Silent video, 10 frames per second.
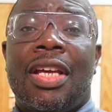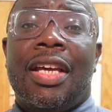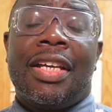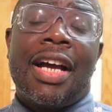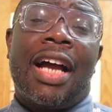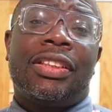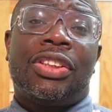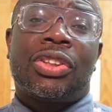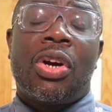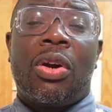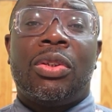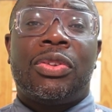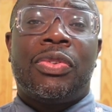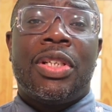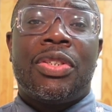Hey guys, this is Carlos
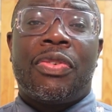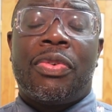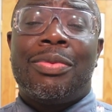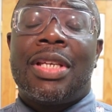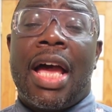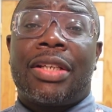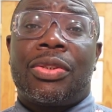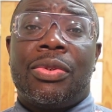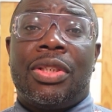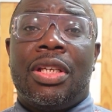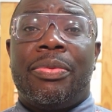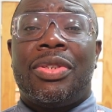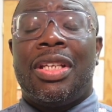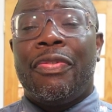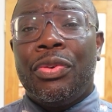Fraser from Tactical Tips,
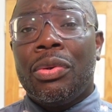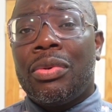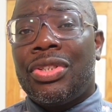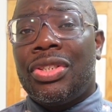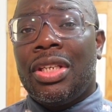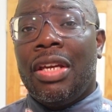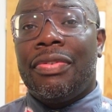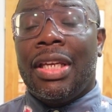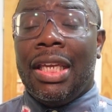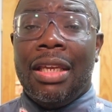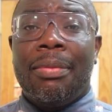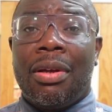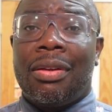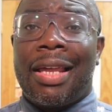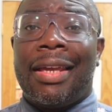and if you received the
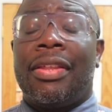email like